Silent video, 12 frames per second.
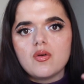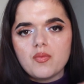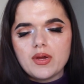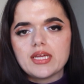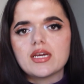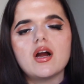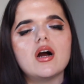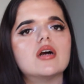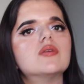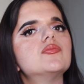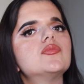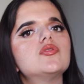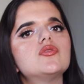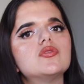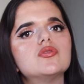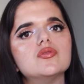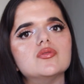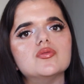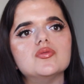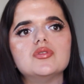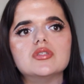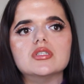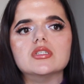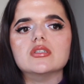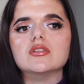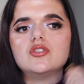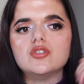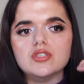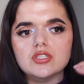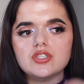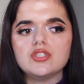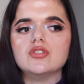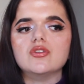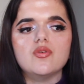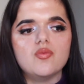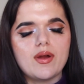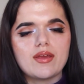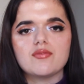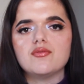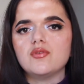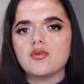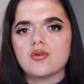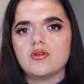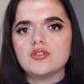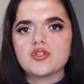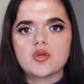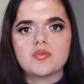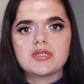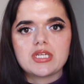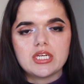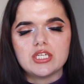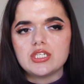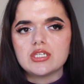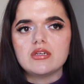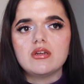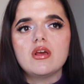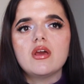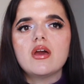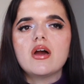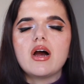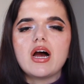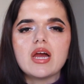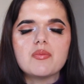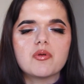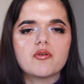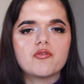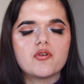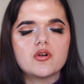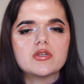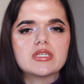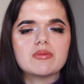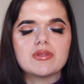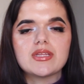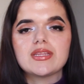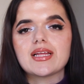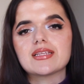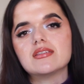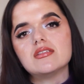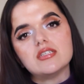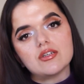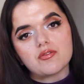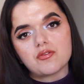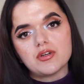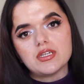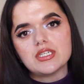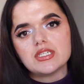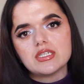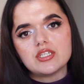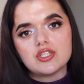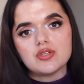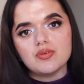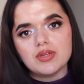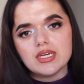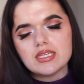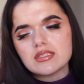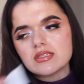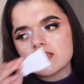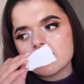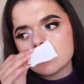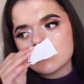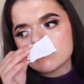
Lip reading: when it comes to the traditional white floral interpretation. I prefer something that's different to this,